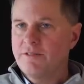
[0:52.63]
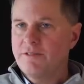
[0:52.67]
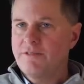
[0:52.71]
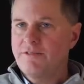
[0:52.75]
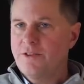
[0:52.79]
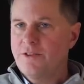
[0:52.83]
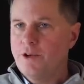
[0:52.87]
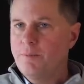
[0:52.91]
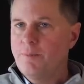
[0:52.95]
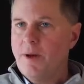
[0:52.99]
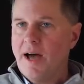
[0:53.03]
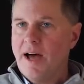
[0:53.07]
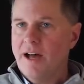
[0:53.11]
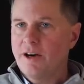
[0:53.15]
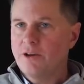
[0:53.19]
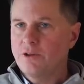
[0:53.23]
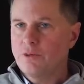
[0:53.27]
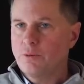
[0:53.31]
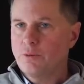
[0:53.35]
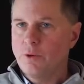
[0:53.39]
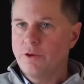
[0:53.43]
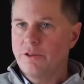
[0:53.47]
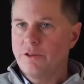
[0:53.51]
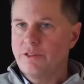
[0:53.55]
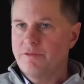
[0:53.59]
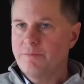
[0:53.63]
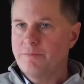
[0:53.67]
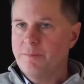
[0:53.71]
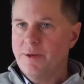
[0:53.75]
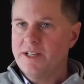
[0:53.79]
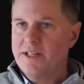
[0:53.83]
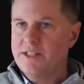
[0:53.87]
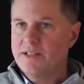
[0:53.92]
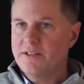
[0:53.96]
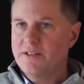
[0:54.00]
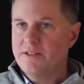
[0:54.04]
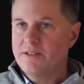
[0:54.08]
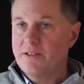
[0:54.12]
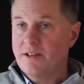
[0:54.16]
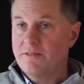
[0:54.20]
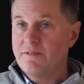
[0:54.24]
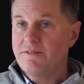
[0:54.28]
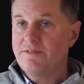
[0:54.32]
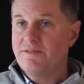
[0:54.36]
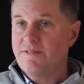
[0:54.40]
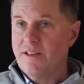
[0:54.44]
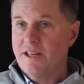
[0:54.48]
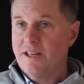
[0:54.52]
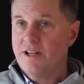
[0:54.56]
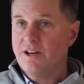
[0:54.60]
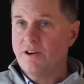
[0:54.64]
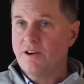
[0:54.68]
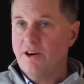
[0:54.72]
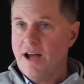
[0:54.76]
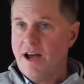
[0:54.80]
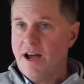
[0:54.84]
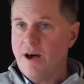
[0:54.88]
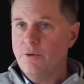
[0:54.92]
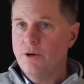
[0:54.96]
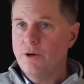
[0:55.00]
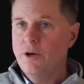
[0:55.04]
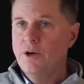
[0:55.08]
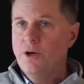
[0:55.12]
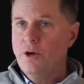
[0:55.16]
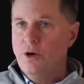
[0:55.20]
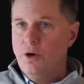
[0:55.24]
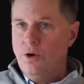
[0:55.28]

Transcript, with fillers: a few batters worth of pitches and figure out,